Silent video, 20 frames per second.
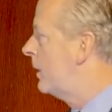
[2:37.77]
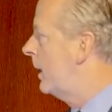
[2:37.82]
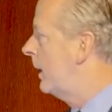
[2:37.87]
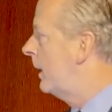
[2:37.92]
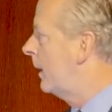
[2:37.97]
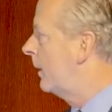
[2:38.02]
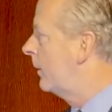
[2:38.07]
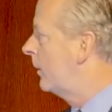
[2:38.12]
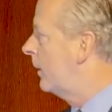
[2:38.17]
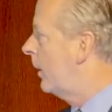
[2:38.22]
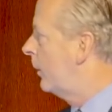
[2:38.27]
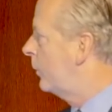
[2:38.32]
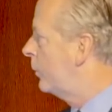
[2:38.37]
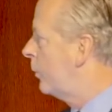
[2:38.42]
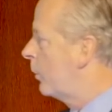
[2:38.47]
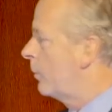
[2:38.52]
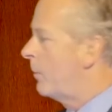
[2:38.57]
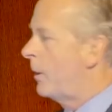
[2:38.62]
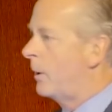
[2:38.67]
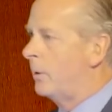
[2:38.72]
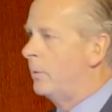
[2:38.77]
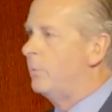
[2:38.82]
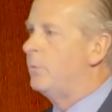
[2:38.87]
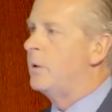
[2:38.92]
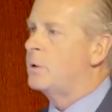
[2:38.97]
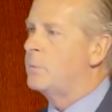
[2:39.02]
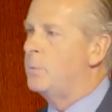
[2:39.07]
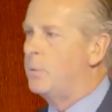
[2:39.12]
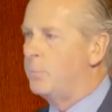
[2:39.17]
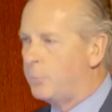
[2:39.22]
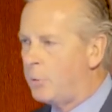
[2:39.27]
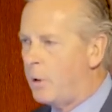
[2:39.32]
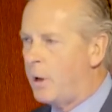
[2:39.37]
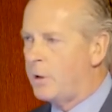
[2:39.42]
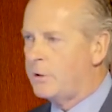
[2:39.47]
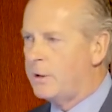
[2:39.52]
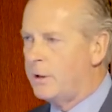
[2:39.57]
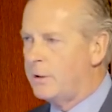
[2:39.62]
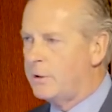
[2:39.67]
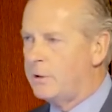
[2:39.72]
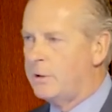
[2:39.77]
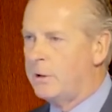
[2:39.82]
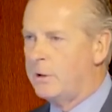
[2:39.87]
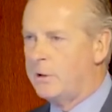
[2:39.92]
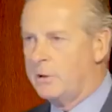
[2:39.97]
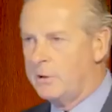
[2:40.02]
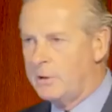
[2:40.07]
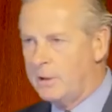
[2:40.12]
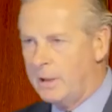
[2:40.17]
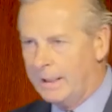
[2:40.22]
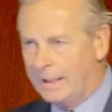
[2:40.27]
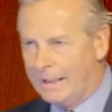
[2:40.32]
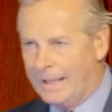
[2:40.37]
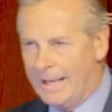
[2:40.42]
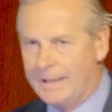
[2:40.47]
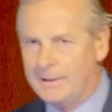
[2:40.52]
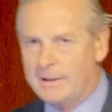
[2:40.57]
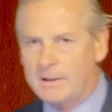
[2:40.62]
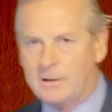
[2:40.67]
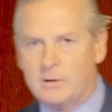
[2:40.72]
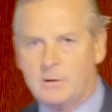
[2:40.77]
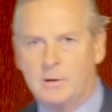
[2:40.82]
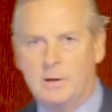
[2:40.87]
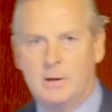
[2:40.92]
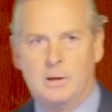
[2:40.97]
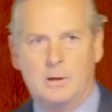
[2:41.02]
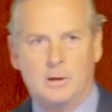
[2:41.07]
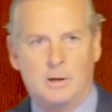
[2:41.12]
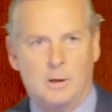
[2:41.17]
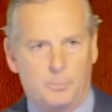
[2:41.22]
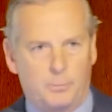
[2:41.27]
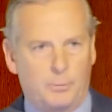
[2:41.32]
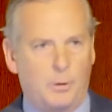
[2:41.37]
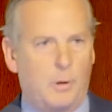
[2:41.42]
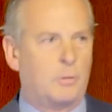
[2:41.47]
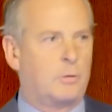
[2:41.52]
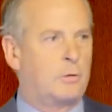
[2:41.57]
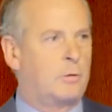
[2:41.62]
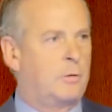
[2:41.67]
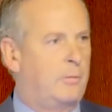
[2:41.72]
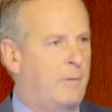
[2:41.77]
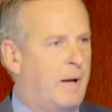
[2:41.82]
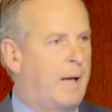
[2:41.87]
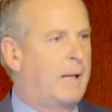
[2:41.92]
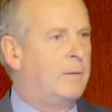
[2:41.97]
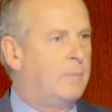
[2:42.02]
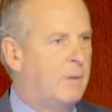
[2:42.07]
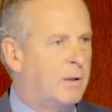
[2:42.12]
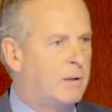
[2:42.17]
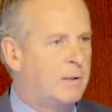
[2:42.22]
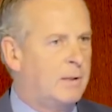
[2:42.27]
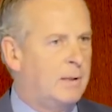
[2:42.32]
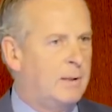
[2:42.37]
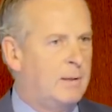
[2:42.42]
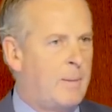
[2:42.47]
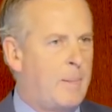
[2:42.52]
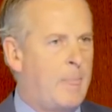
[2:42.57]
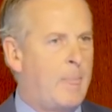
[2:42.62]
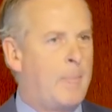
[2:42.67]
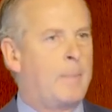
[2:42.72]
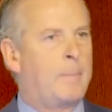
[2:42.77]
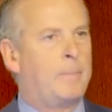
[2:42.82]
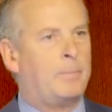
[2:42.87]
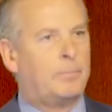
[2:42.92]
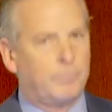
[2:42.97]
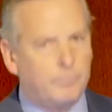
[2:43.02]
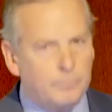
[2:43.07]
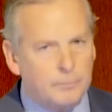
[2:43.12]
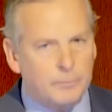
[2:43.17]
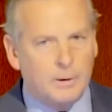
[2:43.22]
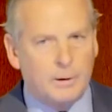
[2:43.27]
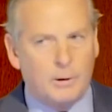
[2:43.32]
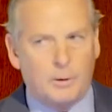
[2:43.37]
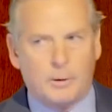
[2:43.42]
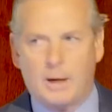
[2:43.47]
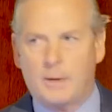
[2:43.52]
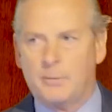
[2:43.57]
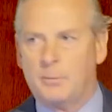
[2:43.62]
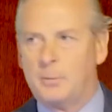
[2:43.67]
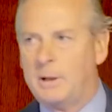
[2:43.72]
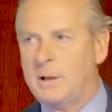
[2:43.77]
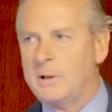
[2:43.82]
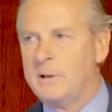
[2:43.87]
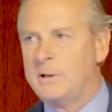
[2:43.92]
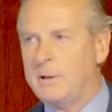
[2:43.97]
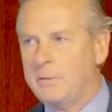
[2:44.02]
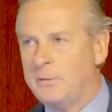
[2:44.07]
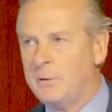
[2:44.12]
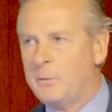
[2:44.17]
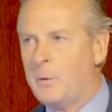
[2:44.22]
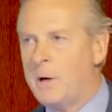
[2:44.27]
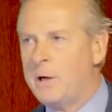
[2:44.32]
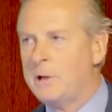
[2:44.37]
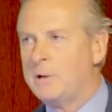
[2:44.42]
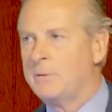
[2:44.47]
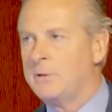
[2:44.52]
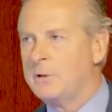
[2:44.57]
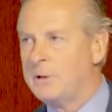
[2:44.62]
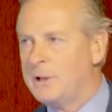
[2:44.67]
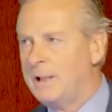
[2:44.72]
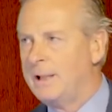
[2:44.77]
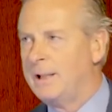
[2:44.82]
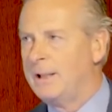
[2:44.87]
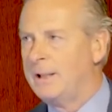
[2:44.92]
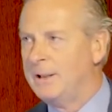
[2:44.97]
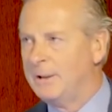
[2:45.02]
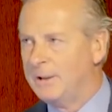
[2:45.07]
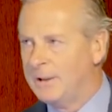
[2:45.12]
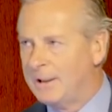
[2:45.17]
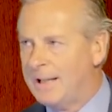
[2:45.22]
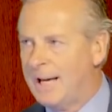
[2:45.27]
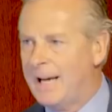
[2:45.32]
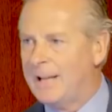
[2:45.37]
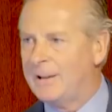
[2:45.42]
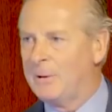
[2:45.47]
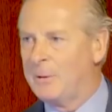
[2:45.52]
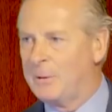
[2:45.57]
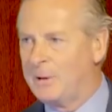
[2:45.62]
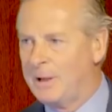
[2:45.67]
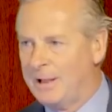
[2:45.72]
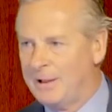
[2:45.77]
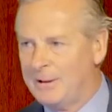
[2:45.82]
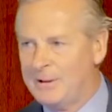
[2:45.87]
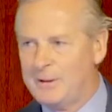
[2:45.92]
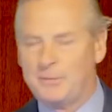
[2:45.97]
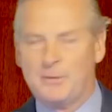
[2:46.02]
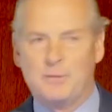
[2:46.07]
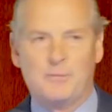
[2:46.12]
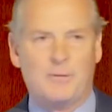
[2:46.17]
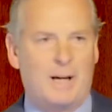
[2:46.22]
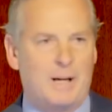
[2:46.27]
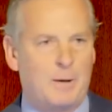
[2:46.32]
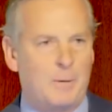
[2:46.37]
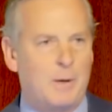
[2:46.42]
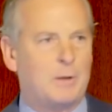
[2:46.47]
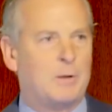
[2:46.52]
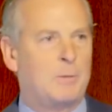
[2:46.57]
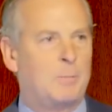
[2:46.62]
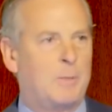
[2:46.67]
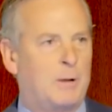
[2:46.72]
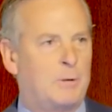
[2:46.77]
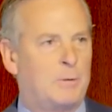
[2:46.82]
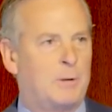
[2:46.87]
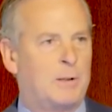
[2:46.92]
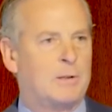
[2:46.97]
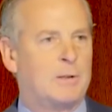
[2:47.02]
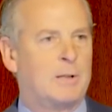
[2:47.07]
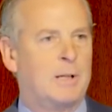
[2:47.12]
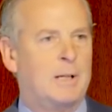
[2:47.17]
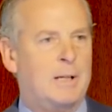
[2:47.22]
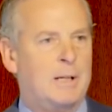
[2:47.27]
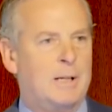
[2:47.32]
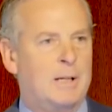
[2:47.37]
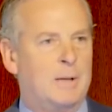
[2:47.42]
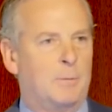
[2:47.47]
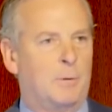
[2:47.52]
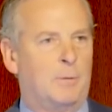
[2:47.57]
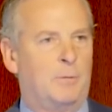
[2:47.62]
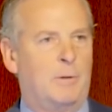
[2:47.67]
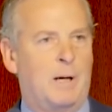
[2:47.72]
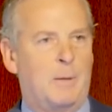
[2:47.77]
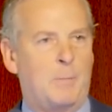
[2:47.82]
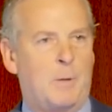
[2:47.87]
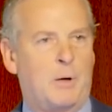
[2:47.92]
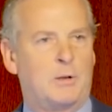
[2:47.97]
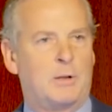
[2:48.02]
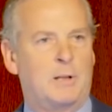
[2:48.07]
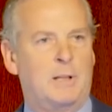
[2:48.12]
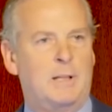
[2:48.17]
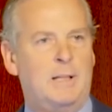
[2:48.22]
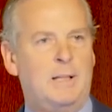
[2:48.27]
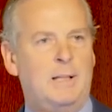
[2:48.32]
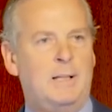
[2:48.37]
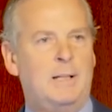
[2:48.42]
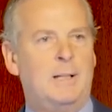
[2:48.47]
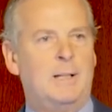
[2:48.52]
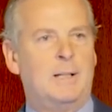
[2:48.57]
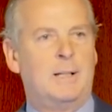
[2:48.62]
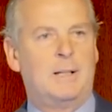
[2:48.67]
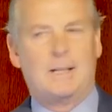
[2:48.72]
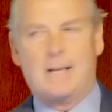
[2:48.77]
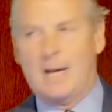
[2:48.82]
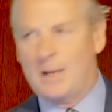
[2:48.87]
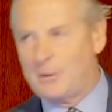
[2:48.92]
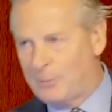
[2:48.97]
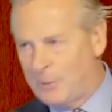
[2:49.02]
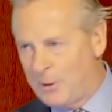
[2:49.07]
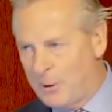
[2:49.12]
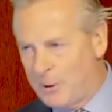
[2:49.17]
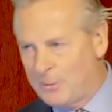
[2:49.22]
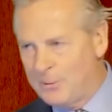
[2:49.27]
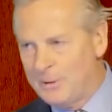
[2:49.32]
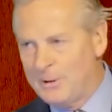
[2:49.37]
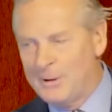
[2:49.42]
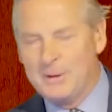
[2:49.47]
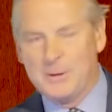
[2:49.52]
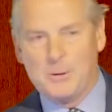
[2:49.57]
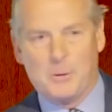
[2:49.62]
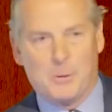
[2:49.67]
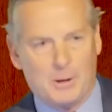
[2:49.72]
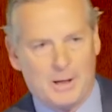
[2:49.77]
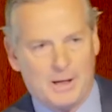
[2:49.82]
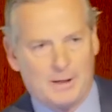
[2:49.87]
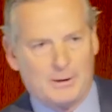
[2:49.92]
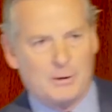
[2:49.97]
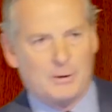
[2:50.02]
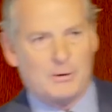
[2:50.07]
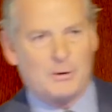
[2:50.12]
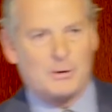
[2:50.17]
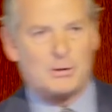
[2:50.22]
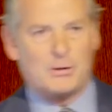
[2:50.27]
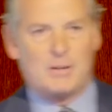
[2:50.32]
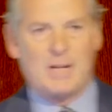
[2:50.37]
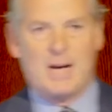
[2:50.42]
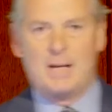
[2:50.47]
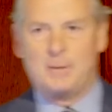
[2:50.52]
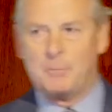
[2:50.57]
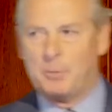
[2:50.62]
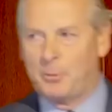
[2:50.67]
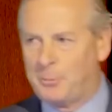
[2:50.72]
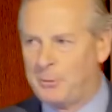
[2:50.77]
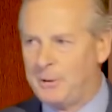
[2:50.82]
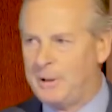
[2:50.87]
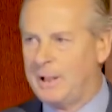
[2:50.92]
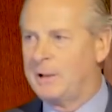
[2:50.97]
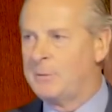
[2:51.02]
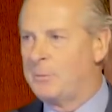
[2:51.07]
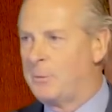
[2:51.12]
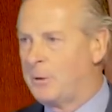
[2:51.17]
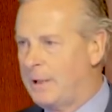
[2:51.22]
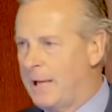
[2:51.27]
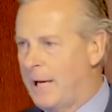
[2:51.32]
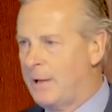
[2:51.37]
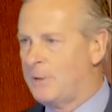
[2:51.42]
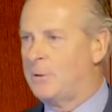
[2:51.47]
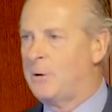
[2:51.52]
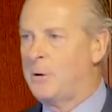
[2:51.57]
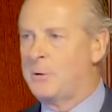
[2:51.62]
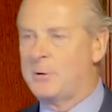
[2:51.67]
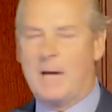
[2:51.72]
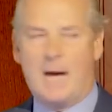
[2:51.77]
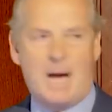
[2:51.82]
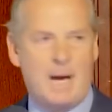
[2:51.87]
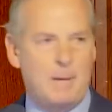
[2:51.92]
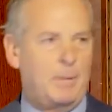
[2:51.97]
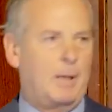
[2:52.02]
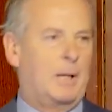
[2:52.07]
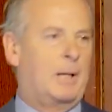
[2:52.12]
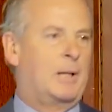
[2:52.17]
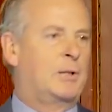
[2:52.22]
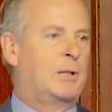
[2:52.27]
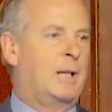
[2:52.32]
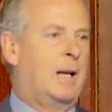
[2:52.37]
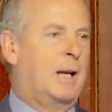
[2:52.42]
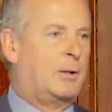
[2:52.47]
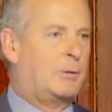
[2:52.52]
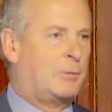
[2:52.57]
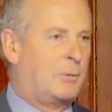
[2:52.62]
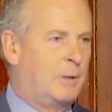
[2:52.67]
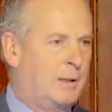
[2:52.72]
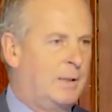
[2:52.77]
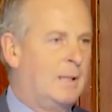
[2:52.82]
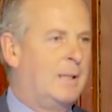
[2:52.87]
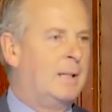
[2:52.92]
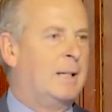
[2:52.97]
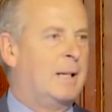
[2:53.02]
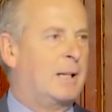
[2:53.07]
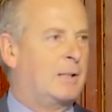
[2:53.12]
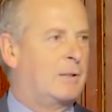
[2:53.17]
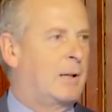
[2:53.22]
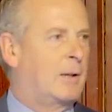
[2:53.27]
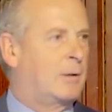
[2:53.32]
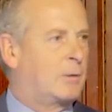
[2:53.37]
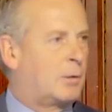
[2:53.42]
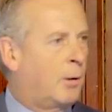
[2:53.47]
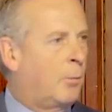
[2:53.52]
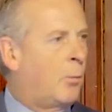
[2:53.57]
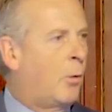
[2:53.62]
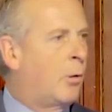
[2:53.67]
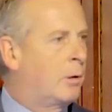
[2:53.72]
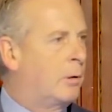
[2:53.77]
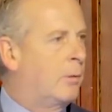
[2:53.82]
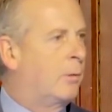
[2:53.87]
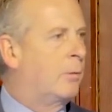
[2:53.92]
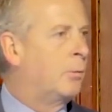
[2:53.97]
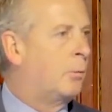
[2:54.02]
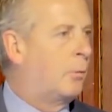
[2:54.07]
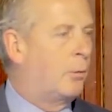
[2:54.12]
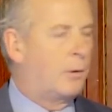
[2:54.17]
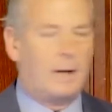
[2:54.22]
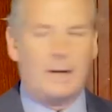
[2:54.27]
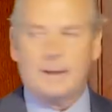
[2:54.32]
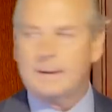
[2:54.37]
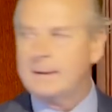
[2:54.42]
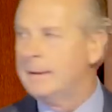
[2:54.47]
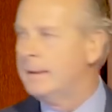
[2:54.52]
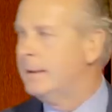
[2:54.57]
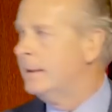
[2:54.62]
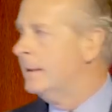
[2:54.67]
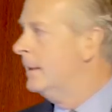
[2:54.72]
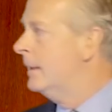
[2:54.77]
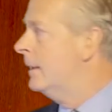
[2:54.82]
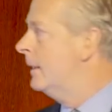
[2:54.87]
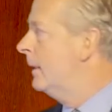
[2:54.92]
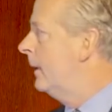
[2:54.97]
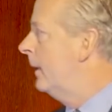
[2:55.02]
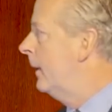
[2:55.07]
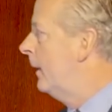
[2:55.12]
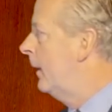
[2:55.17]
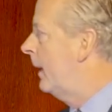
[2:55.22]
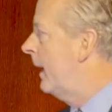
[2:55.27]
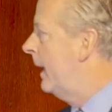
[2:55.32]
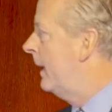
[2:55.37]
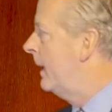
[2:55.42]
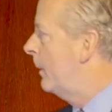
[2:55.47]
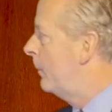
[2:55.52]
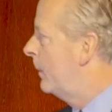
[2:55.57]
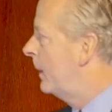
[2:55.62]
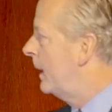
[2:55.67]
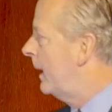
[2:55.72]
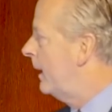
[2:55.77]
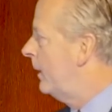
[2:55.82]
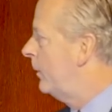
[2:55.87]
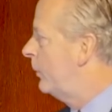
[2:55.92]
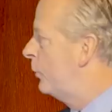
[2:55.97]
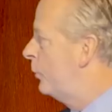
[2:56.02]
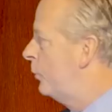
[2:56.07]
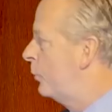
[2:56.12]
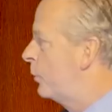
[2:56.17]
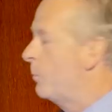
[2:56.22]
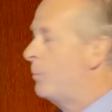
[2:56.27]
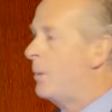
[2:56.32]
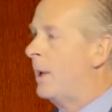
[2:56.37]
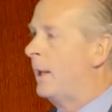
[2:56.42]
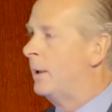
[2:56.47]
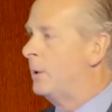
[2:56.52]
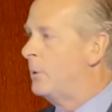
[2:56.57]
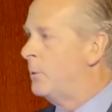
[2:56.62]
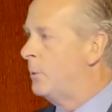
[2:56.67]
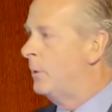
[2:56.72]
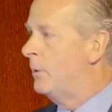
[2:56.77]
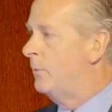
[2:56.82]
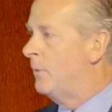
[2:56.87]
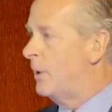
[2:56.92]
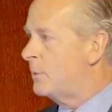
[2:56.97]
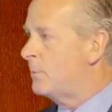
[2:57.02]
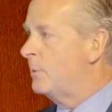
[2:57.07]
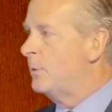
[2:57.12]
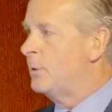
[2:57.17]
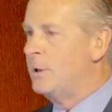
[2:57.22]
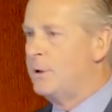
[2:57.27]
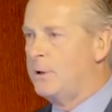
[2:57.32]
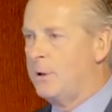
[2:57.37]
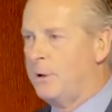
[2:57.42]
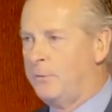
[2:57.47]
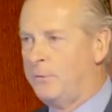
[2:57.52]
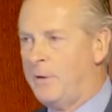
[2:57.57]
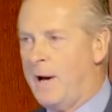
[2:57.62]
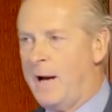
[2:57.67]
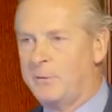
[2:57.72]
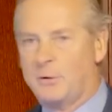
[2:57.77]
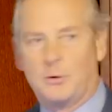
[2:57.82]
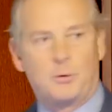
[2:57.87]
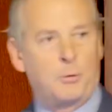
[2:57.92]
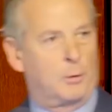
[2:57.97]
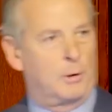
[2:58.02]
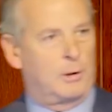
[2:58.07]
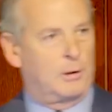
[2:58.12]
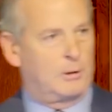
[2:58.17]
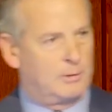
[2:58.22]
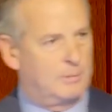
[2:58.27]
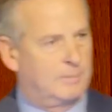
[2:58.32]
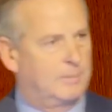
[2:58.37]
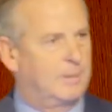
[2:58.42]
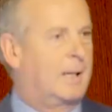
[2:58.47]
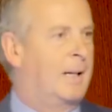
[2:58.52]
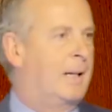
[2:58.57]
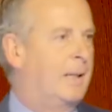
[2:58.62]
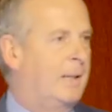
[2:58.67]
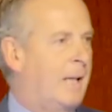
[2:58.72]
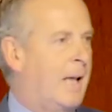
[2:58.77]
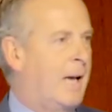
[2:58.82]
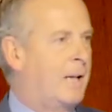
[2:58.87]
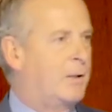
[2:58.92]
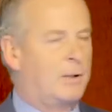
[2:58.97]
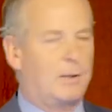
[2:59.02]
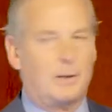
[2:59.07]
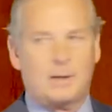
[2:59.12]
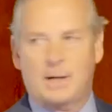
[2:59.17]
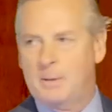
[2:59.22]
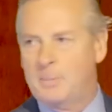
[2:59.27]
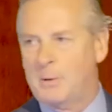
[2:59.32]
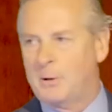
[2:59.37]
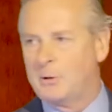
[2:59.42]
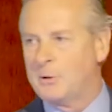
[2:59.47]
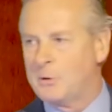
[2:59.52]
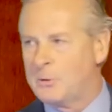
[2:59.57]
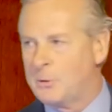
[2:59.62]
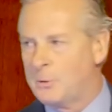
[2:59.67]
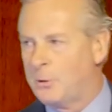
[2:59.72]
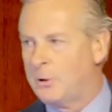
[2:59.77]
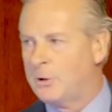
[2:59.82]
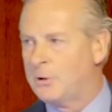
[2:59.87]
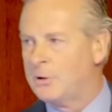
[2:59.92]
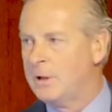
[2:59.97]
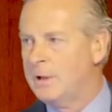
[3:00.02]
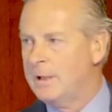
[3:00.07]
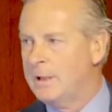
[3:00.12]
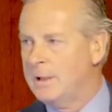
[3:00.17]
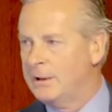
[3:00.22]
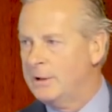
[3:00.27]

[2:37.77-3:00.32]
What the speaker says: Then I talk about our investment process. This is Atlantic's approach to value investing. Everybody has different ways of skinning the cat, looking at different valuation metrics. We're very much in the cash flow-oriented, sustainable, predictable cash flows, high barriers to entry, et cetera. So I'll walk you through all that. And then we get into compelling current investments. These are five stories. And last year I had a bunch of stories.